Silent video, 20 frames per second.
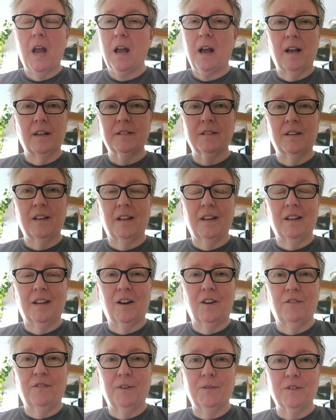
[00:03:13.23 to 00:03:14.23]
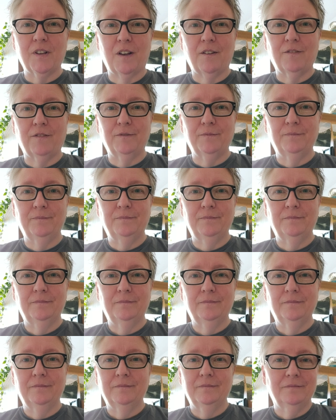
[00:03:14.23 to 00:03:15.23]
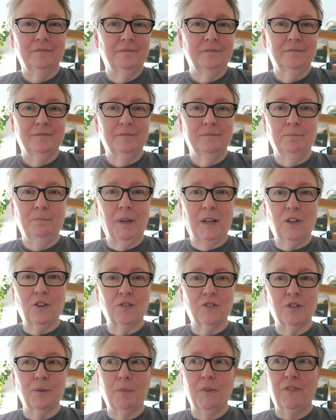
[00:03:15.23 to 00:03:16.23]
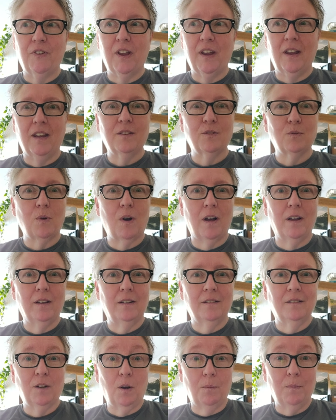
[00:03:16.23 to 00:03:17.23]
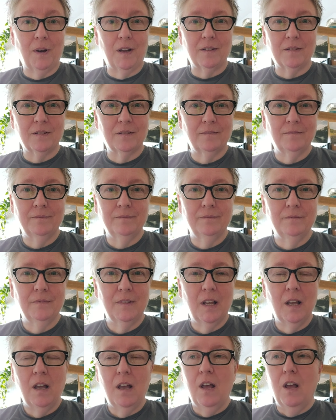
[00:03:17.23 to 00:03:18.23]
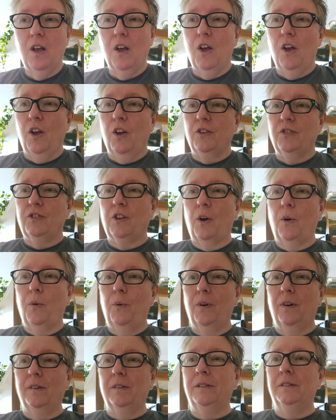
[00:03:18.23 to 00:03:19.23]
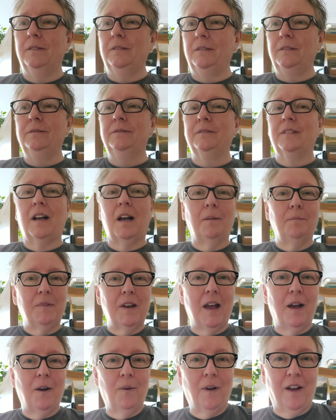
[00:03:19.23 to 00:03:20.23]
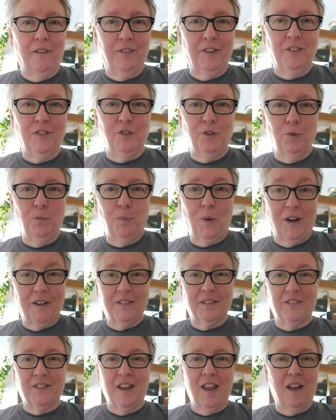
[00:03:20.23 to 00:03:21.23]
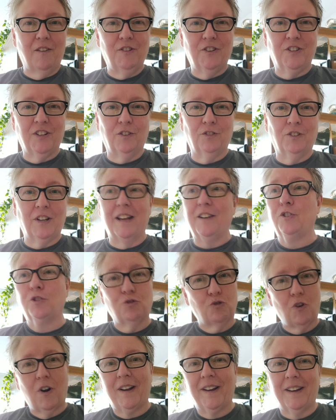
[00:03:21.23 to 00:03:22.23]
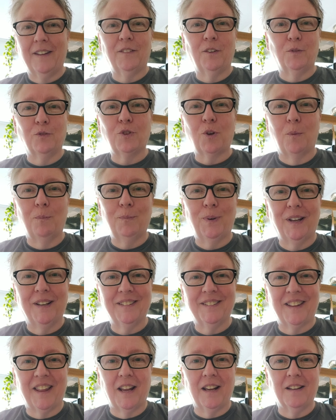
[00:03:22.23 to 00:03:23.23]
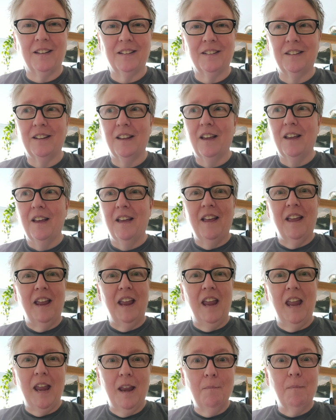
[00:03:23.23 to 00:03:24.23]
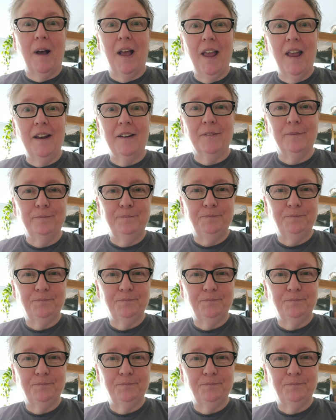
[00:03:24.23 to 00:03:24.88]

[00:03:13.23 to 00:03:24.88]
Hasn't taken care of itself because some of it is quite complex. So I'm now having to practice it every single day to try and get those complex things in my head.